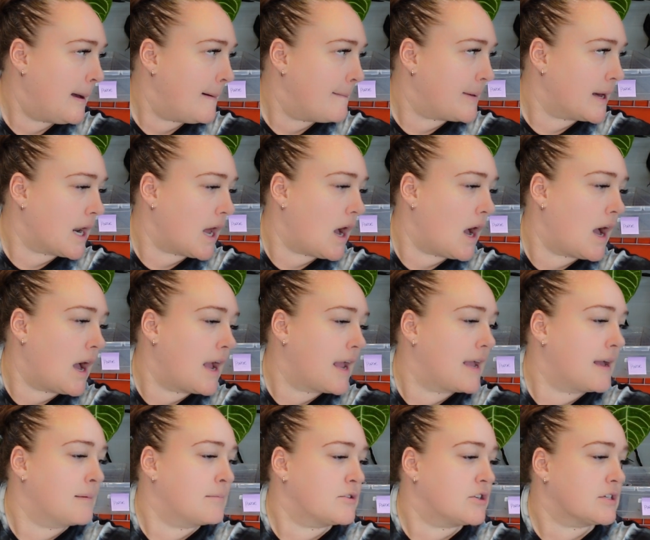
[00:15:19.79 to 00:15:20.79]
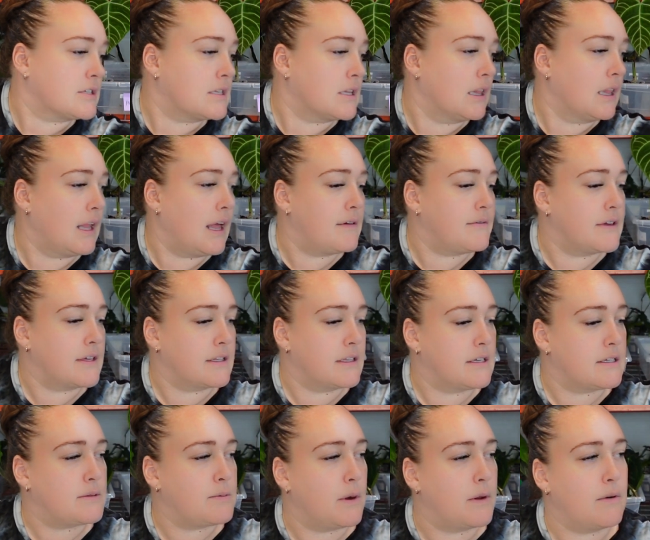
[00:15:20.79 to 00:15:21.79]
but I am just loving
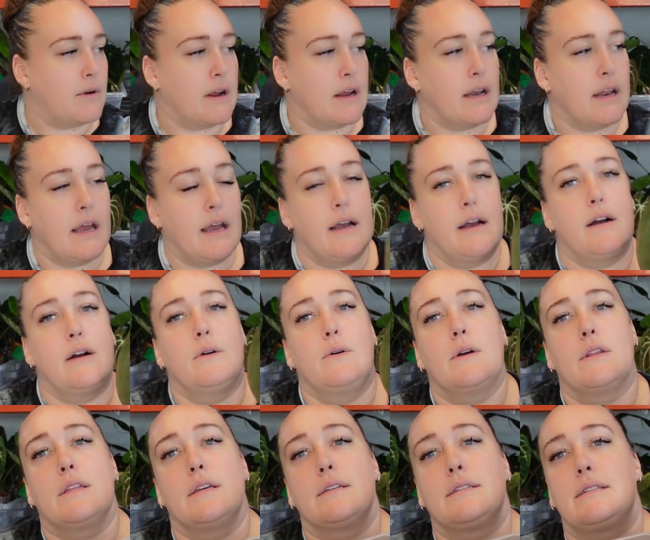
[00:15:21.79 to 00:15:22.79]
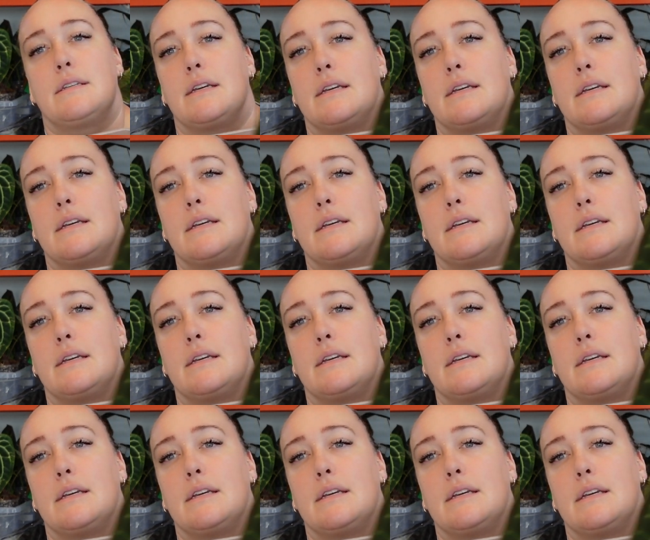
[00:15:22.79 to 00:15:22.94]
this one right now. This